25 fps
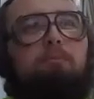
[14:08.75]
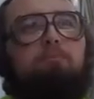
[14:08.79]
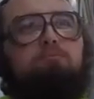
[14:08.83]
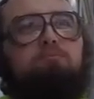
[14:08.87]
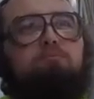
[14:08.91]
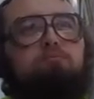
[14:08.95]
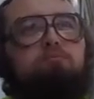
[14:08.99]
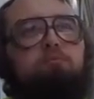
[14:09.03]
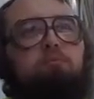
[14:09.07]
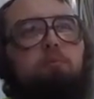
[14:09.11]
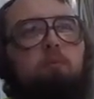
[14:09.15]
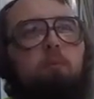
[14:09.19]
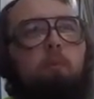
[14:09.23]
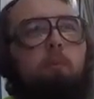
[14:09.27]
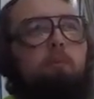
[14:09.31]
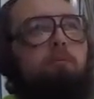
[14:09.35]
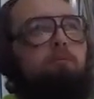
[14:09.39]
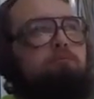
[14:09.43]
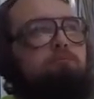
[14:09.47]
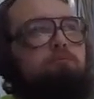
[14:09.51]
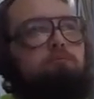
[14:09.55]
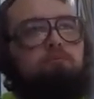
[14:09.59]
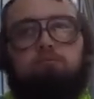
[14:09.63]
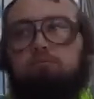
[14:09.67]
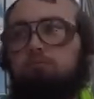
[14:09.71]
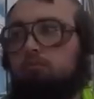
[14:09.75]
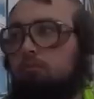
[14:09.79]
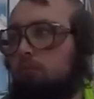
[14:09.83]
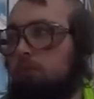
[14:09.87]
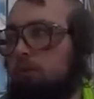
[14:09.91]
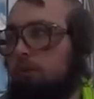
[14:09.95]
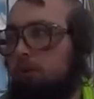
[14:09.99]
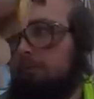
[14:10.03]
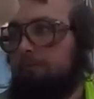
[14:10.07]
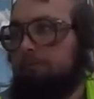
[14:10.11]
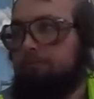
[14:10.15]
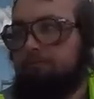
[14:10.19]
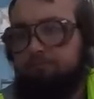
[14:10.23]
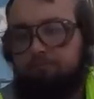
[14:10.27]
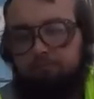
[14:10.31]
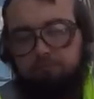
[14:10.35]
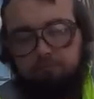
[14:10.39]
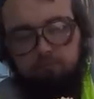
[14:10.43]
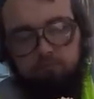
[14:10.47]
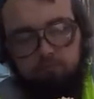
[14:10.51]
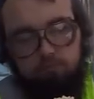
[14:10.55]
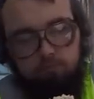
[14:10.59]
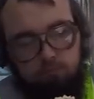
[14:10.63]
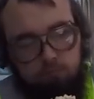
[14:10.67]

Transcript: (silence)